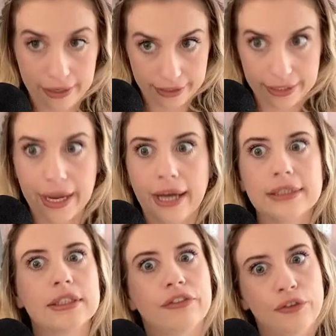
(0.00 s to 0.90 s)

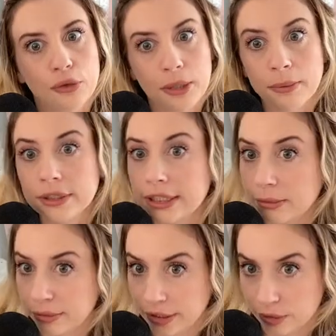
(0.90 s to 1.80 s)
yes, a few people
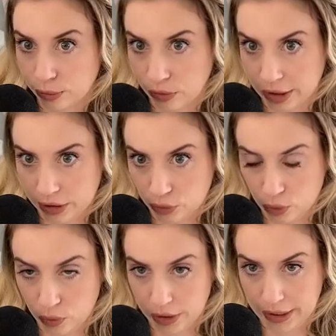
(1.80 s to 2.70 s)
did break the rule against
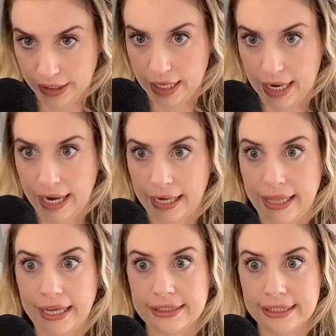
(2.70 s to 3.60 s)
recording, and
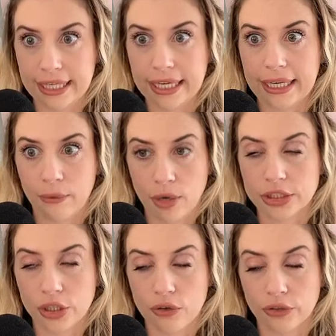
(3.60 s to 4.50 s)
it was
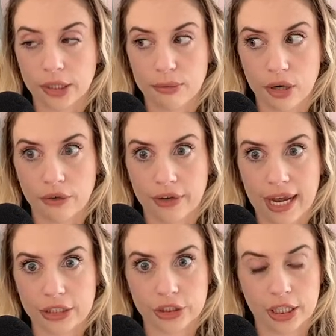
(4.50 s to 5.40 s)
an overly broad
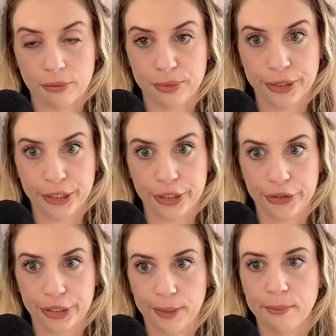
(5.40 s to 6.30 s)
reaction. I completely
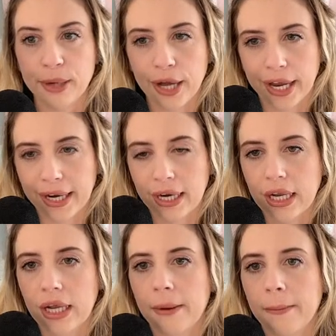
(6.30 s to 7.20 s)
agree, but
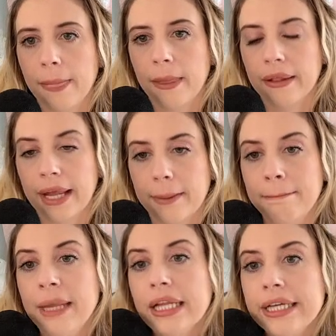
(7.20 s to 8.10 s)
like
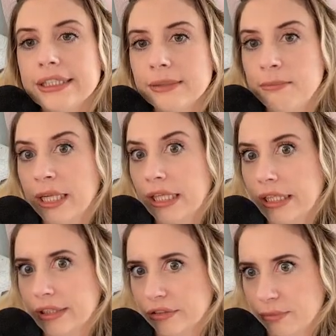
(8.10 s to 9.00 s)
millions and
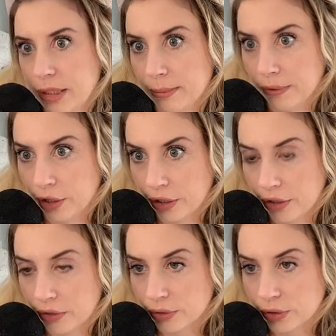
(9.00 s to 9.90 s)
millions of people heard
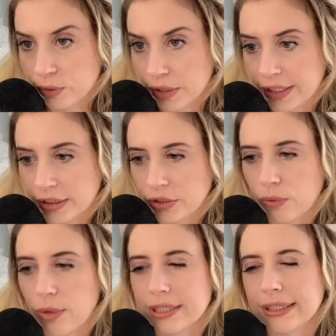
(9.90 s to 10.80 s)
those recordings. So
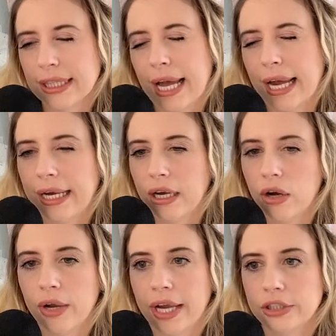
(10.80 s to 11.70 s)
it wasn't like,
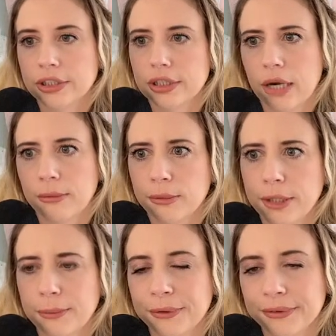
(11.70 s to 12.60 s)
okay, just a couple
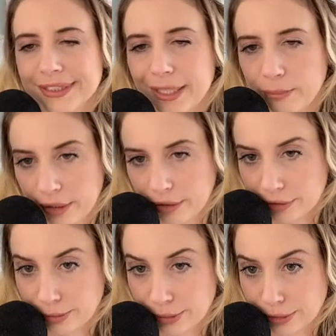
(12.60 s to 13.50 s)
people. It was like millions
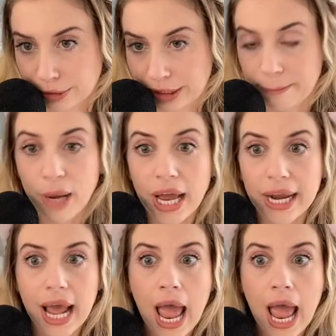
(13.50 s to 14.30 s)
of people heard it, but